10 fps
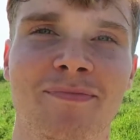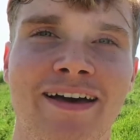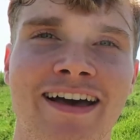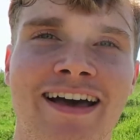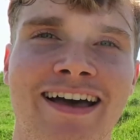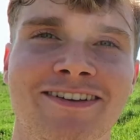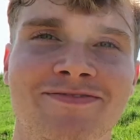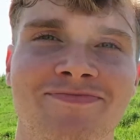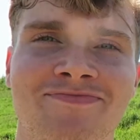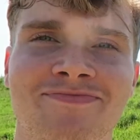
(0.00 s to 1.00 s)
Bleh.
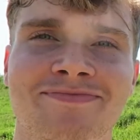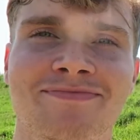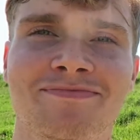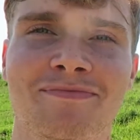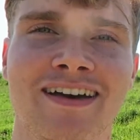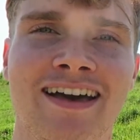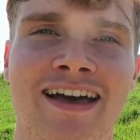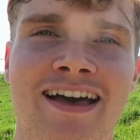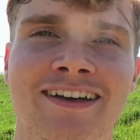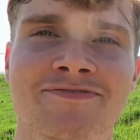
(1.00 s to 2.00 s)

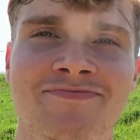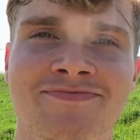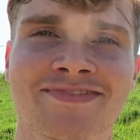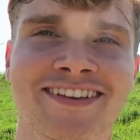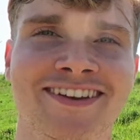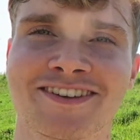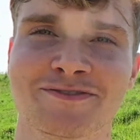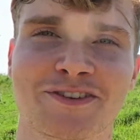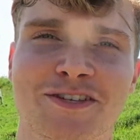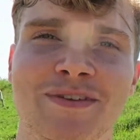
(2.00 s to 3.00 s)
Bleh.
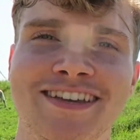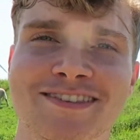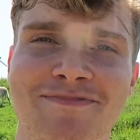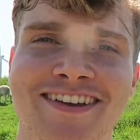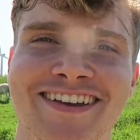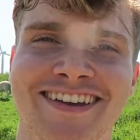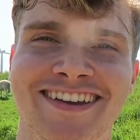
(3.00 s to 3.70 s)
Doesn't want to speak to me.